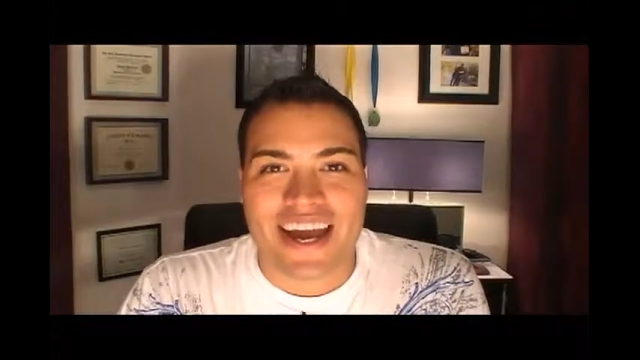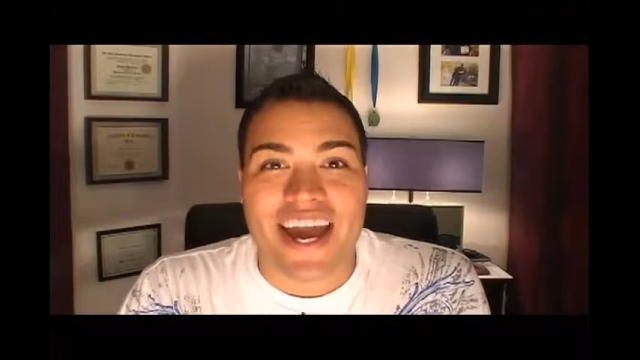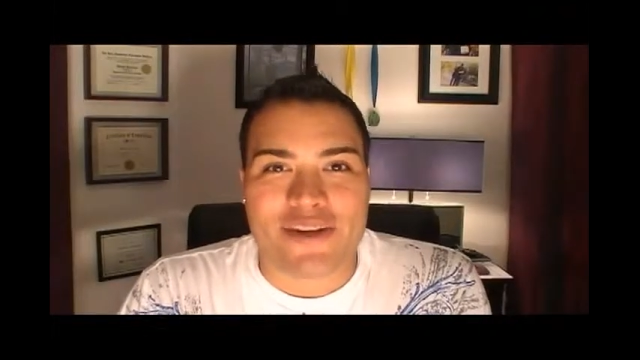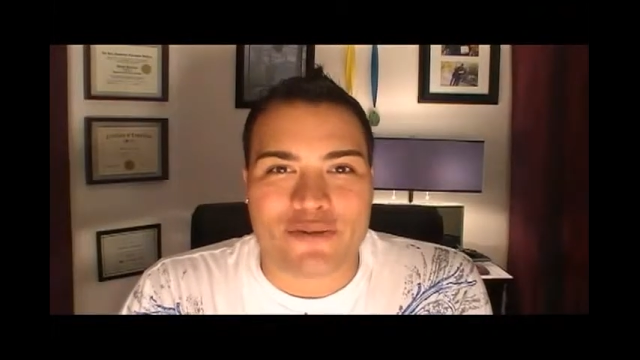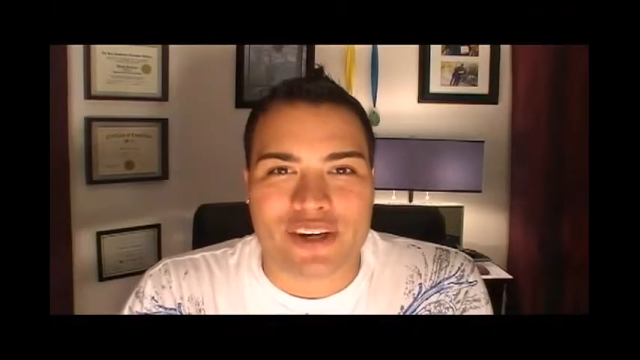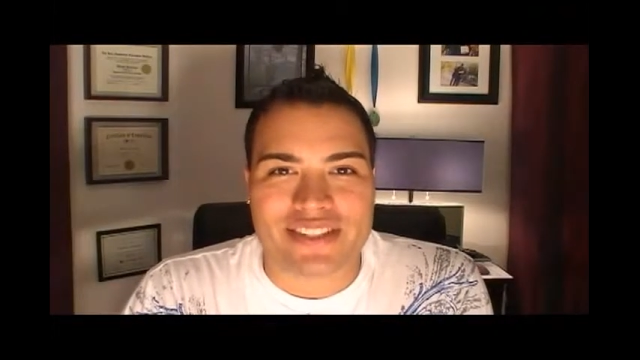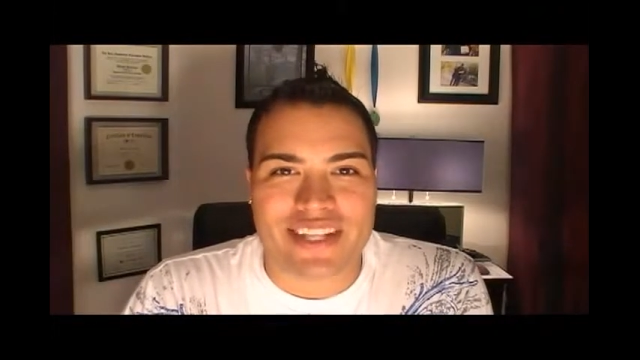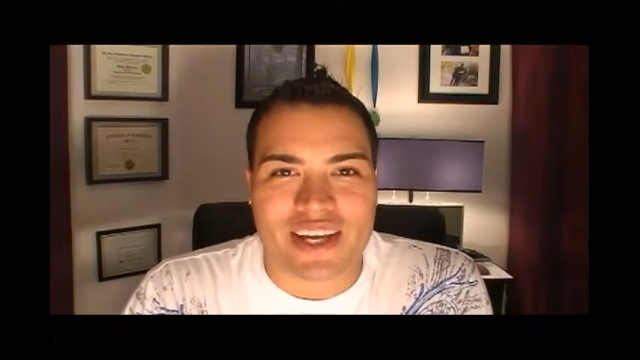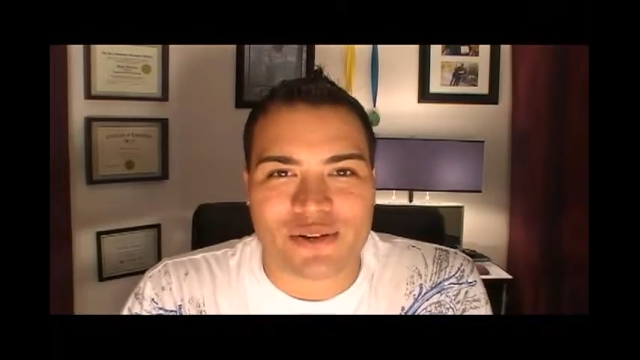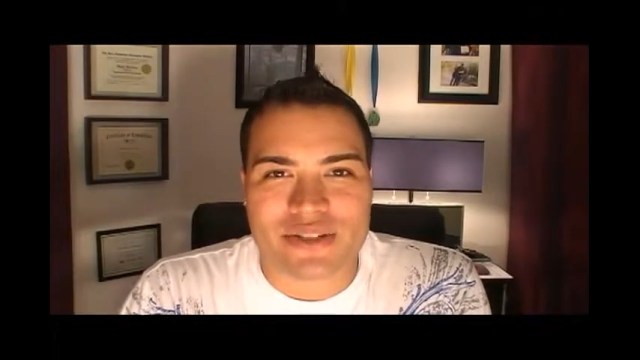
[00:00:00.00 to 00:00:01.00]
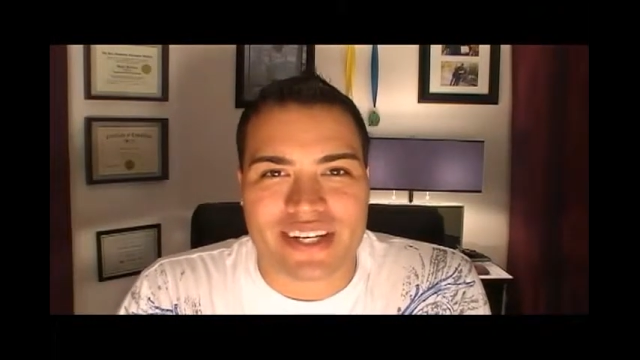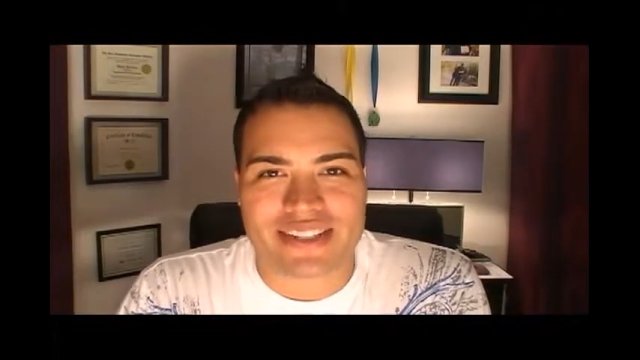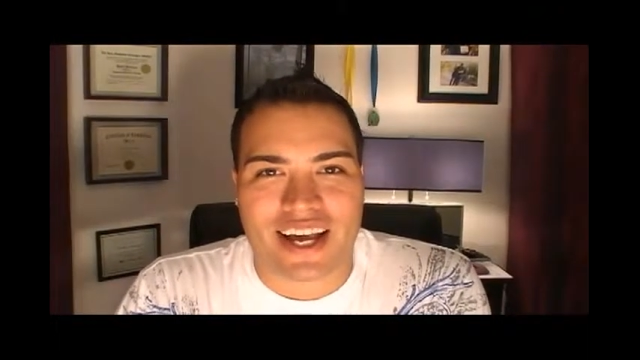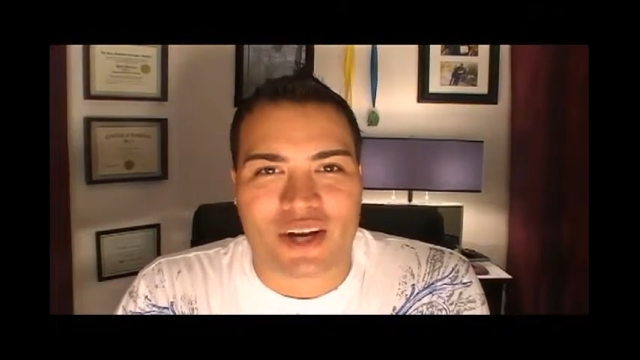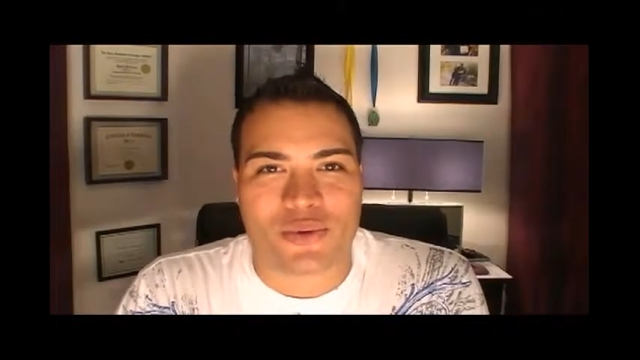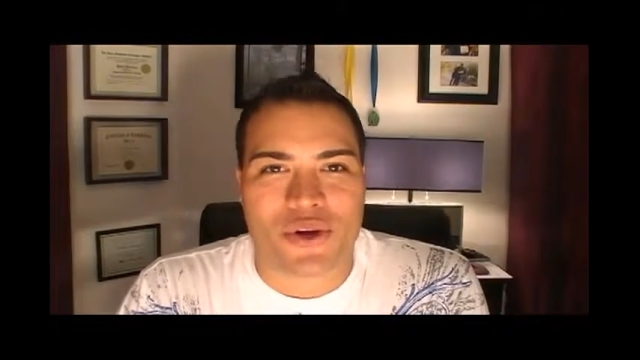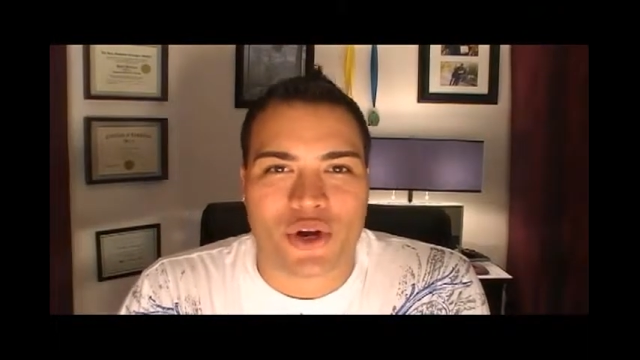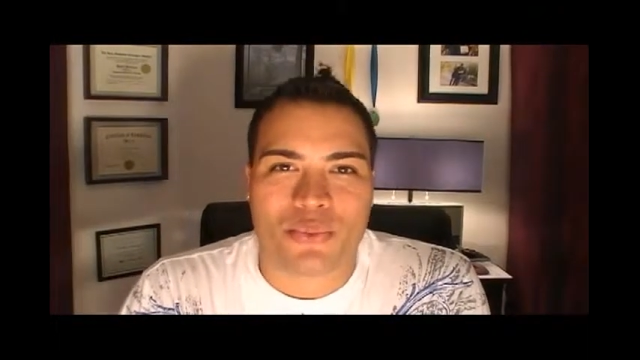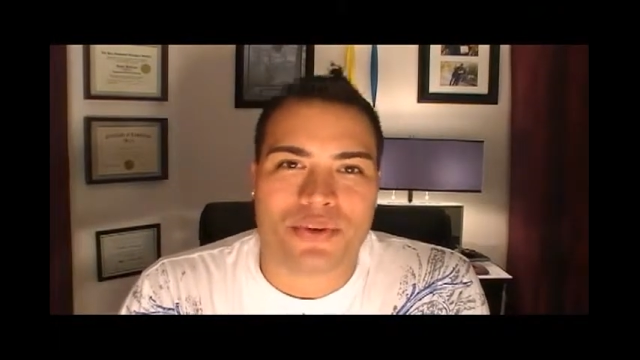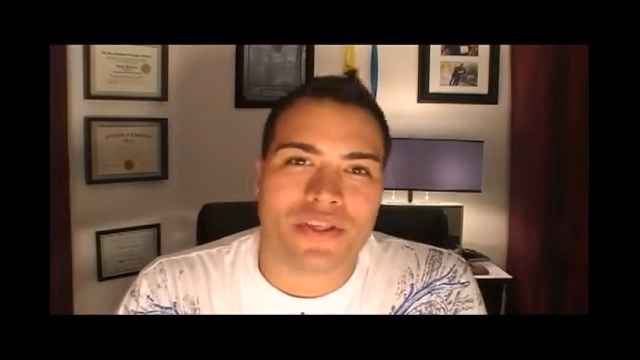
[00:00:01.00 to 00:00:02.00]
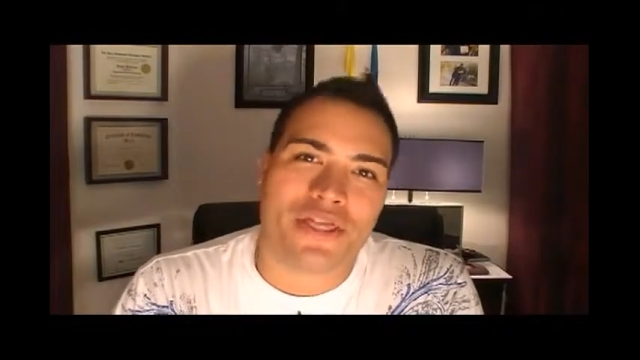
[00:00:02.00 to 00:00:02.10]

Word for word: Hey friends, Daniel Santiago here. I want